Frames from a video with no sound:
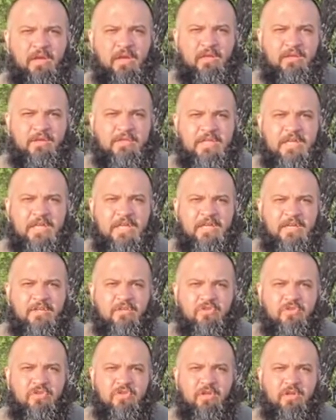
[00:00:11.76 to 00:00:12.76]

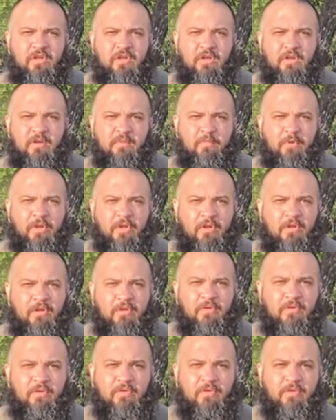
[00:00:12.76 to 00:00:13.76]
teach but
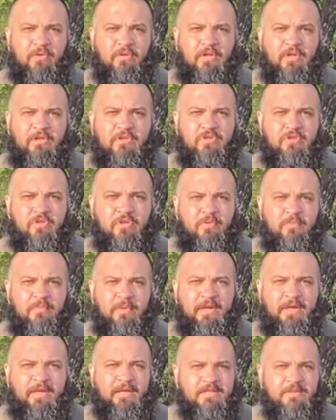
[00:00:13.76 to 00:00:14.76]
learn and show
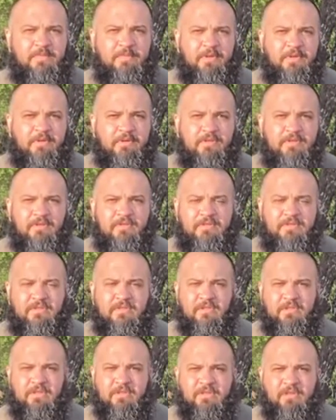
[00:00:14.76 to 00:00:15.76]
my
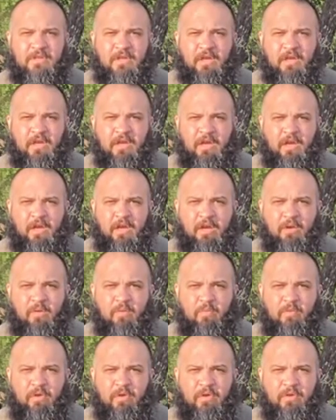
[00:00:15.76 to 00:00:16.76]
experiences
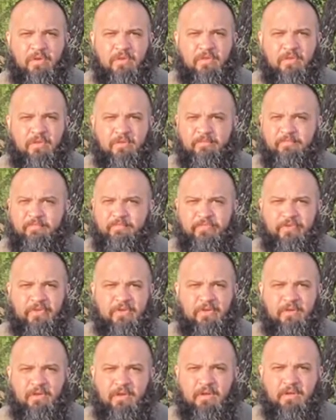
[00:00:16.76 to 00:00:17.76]
with
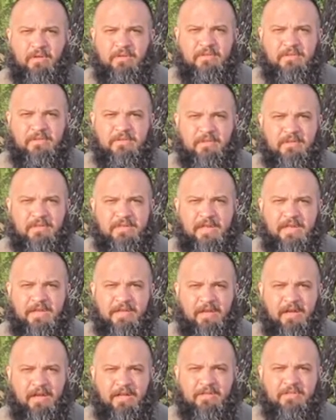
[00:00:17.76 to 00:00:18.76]
the
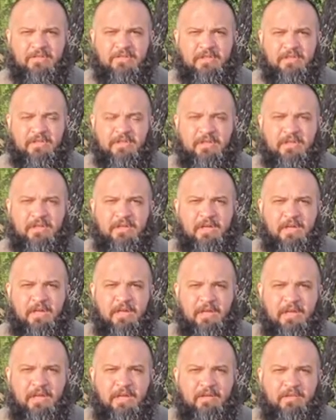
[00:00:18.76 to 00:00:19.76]
technology
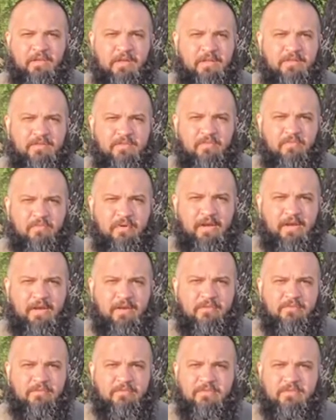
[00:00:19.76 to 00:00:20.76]
that
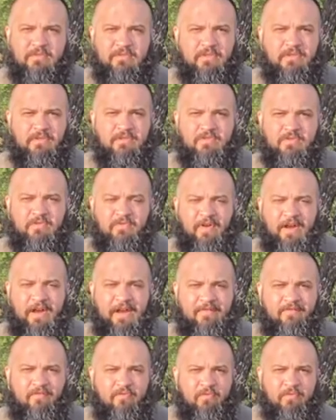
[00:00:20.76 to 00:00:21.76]
surrounds
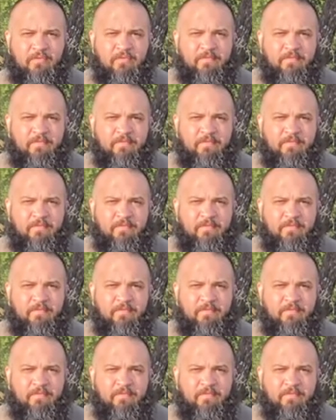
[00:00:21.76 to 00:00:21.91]
survivalism